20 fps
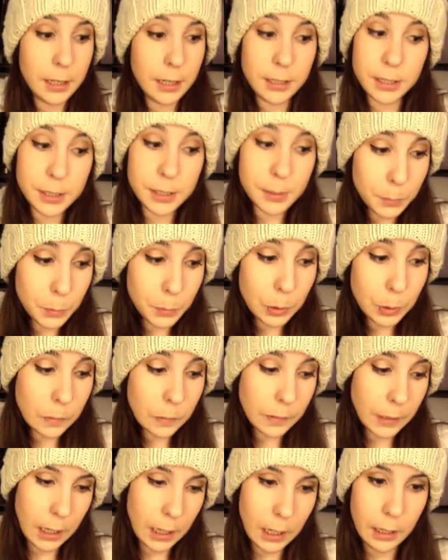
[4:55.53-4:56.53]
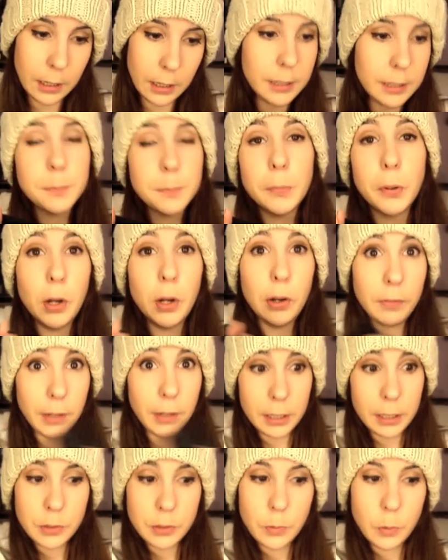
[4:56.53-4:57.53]
It doesn't move and it's
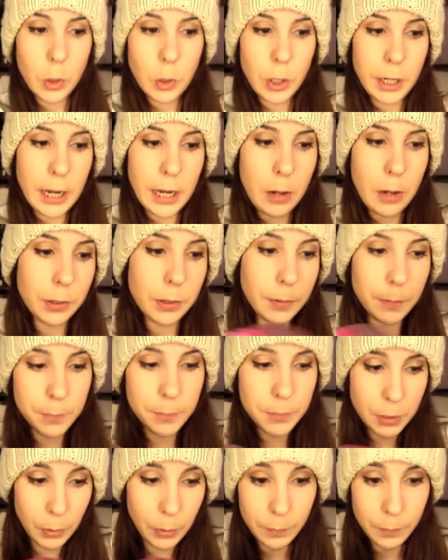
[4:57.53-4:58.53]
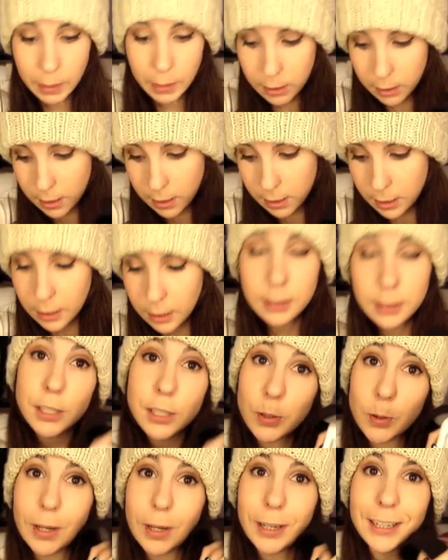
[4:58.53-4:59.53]
perfect to work out. So
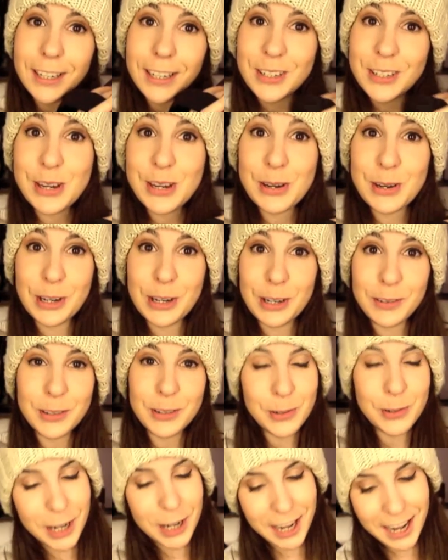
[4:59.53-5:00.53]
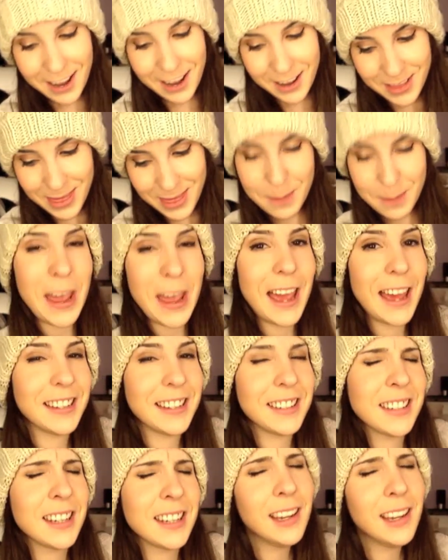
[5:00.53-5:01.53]
these two I actually got to work out. The
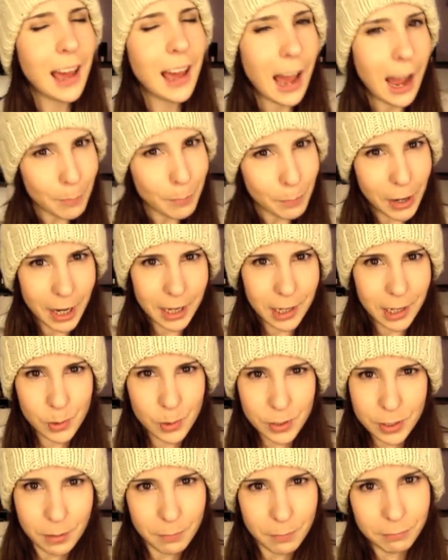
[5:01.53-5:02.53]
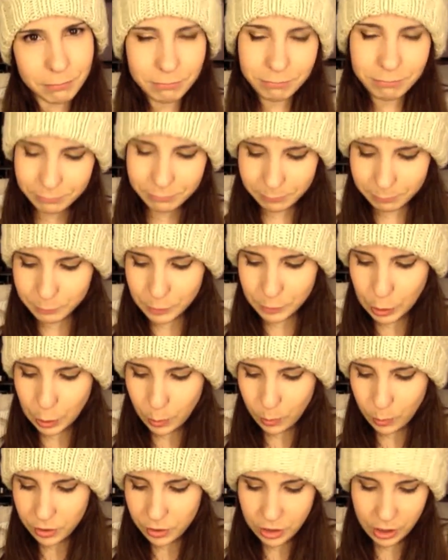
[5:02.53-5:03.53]
pants, I might use them to
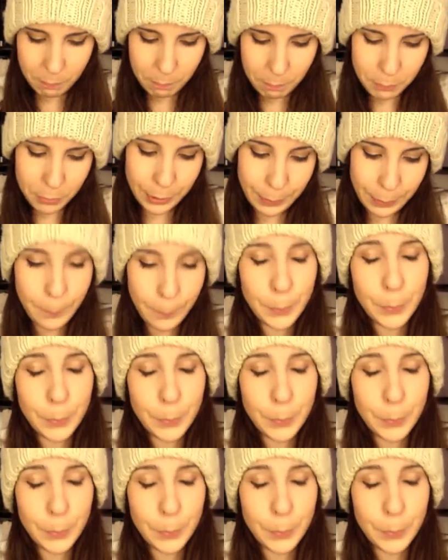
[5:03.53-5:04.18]
go to the gym, but